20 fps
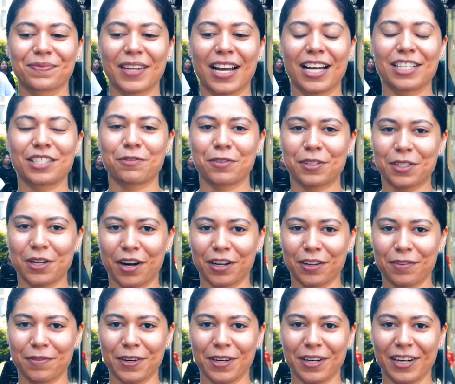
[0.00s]
As a
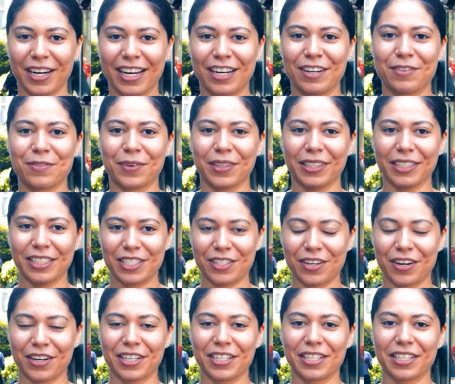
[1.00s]
photographer, and really
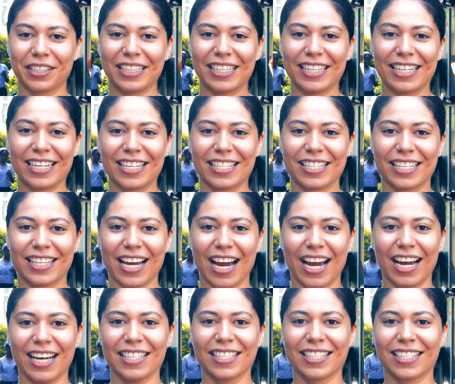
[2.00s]
started to lean into
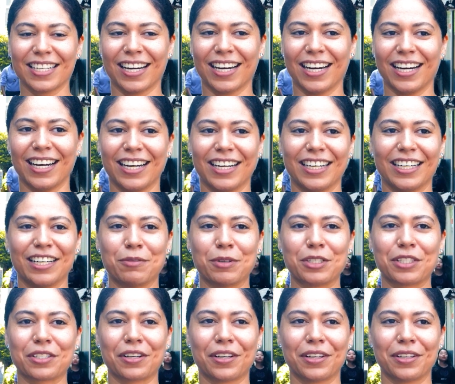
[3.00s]
that. It
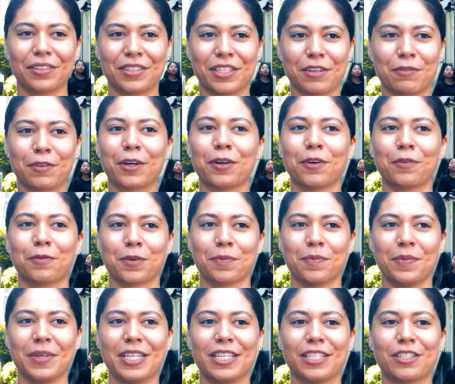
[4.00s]
was difficult for
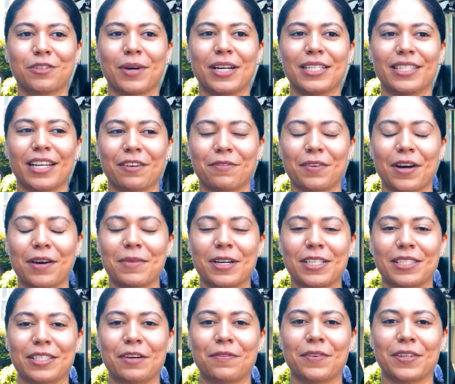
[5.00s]
me to identify
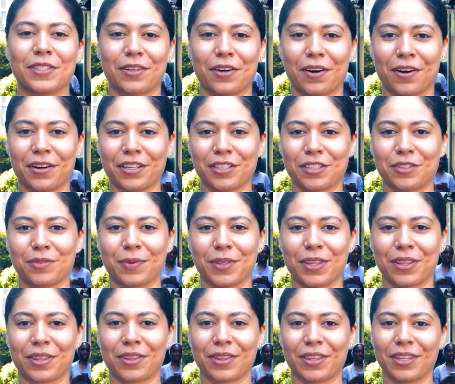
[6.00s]
myself as an artist
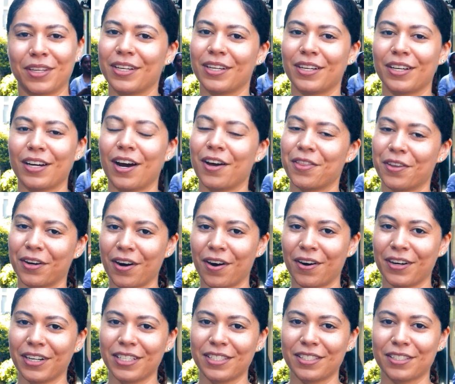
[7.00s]
with the other
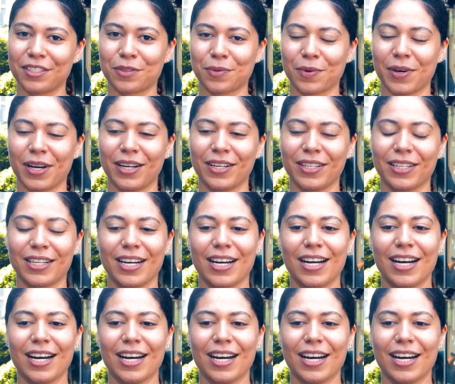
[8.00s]
artists as well.